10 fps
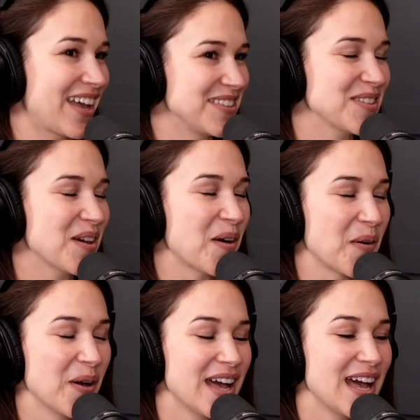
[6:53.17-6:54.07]

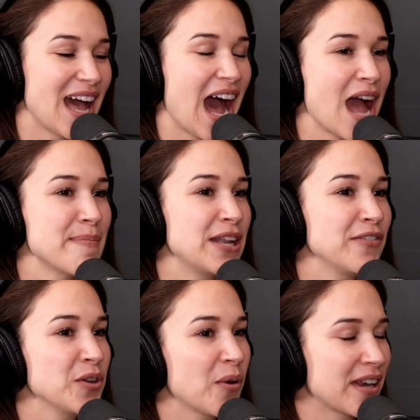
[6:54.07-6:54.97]
so I bet if
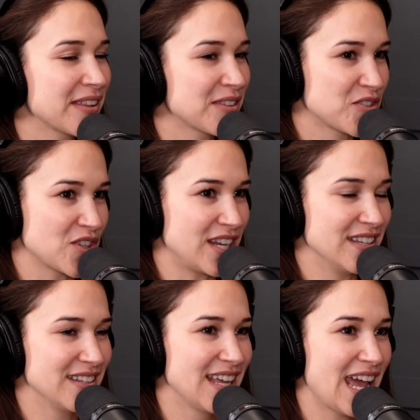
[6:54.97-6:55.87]
you go out on the
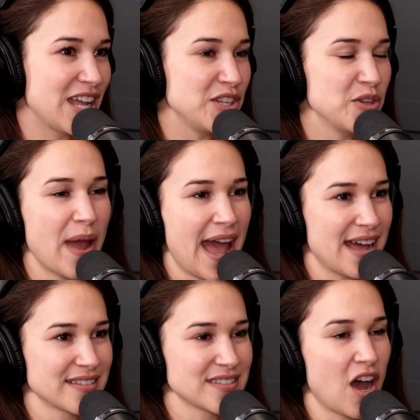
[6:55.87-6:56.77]
street and you
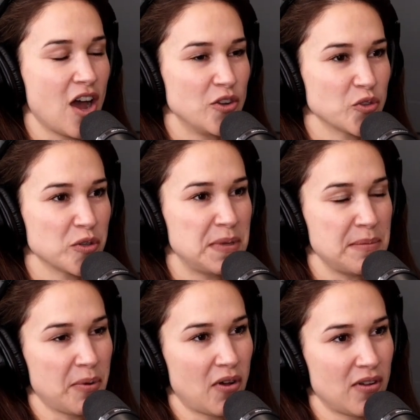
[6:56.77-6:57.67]
asked 100
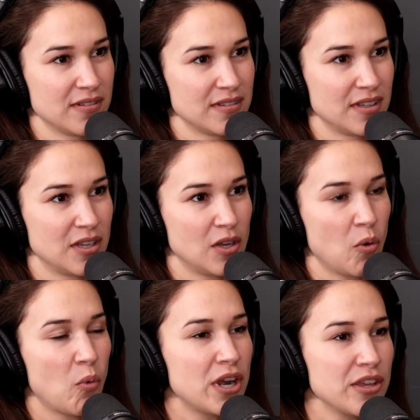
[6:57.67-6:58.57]
people,
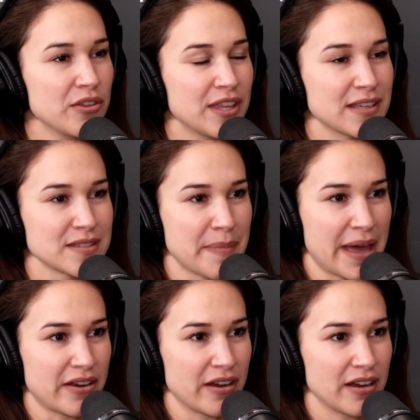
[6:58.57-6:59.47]
what do you think is
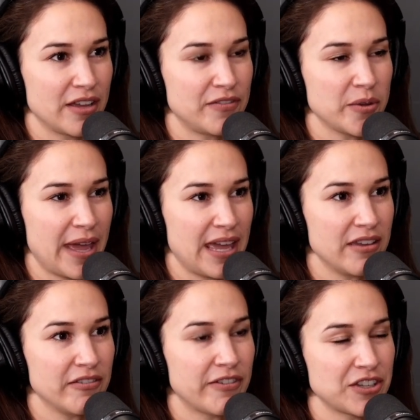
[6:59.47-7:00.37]
better if you
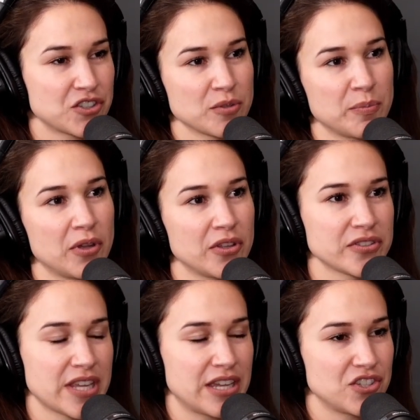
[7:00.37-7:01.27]
ate vegetables and